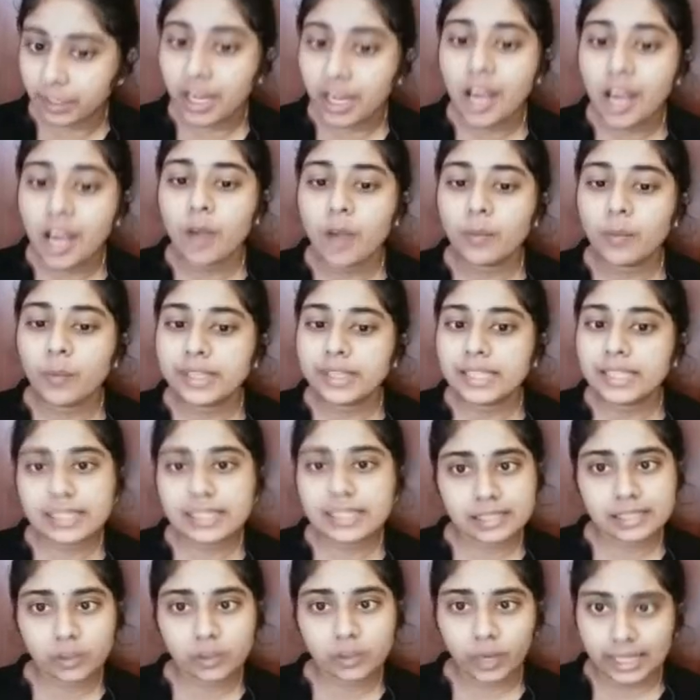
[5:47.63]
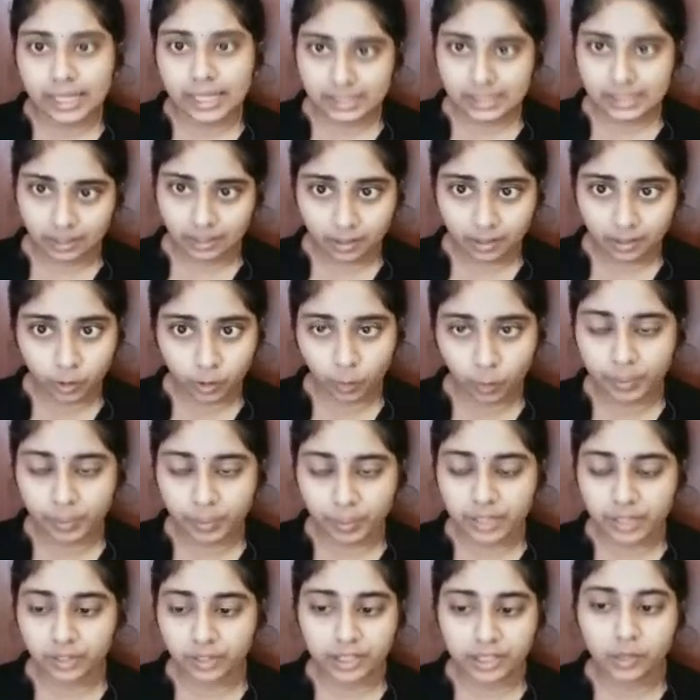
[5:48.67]
which is known as a coupon
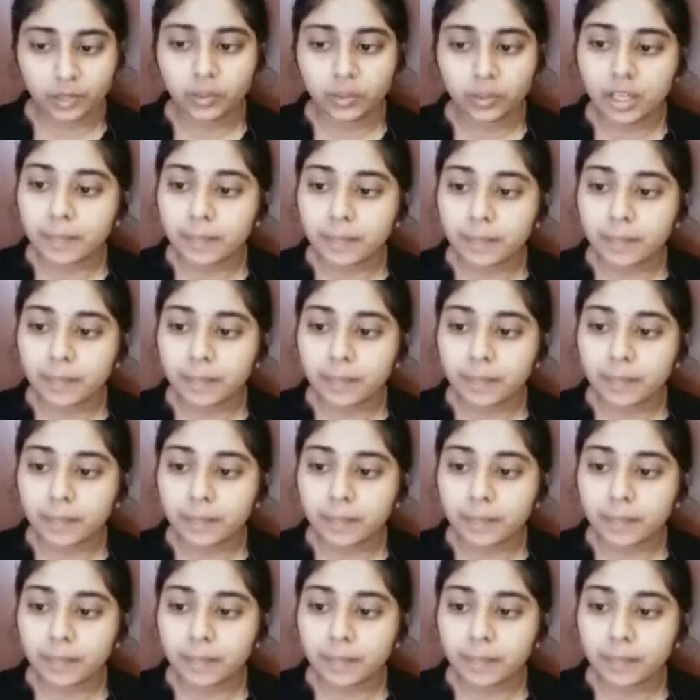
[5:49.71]
rate. Okay.